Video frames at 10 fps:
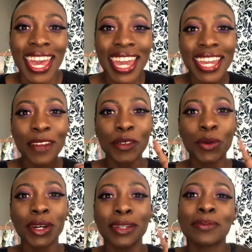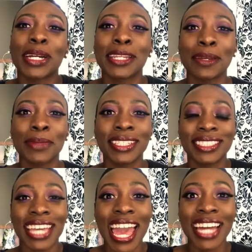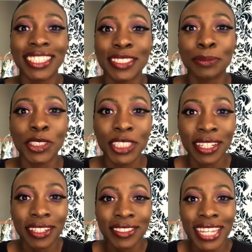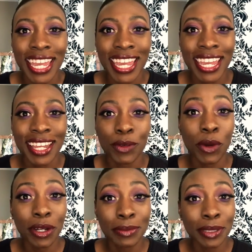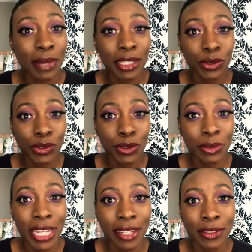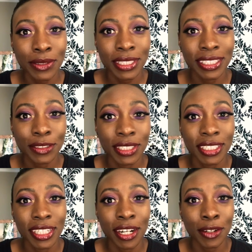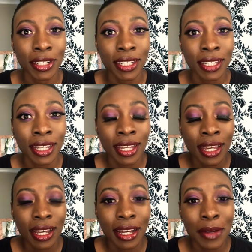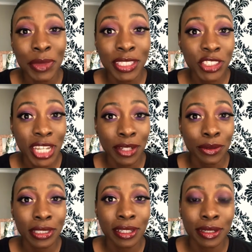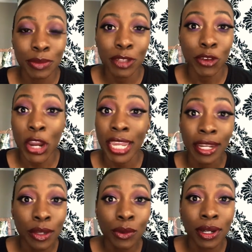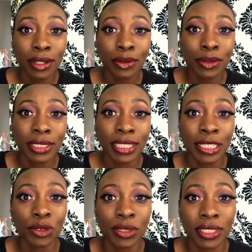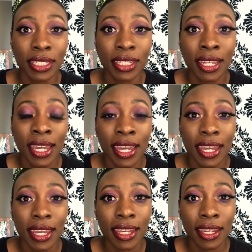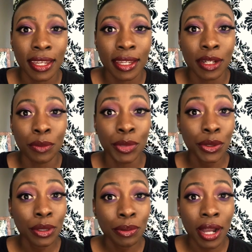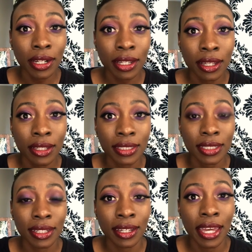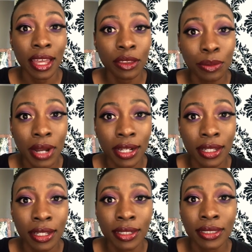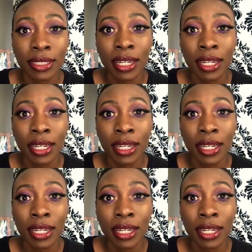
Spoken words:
Hey everyone, my name is Allie Michelle, and welcome to my YouTube channel, The Tilted Tiara. This channel is going to be for anyone who is interested in beauty products, health products,